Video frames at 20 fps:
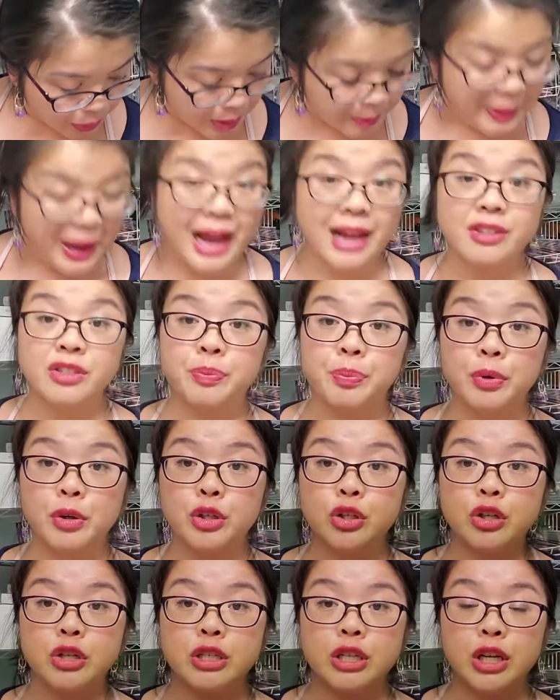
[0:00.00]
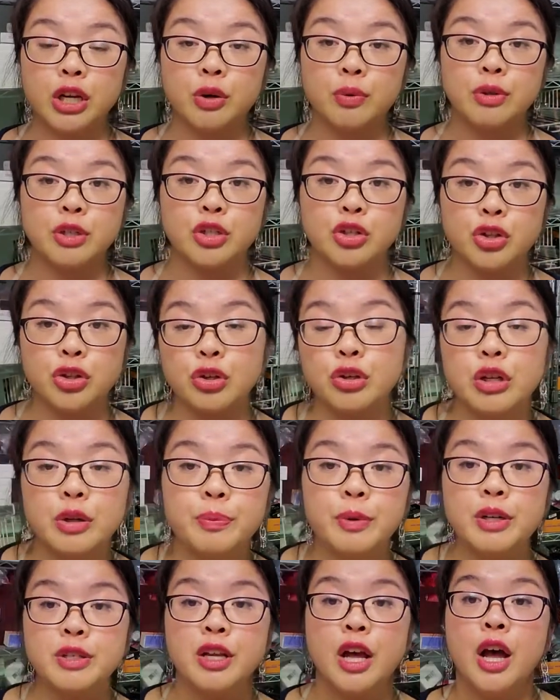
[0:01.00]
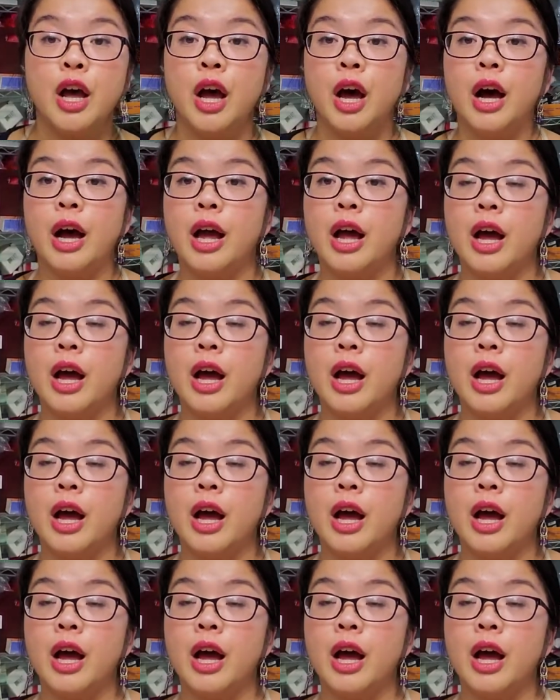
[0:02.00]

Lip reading: 3 packs of brochures in here, which is $30.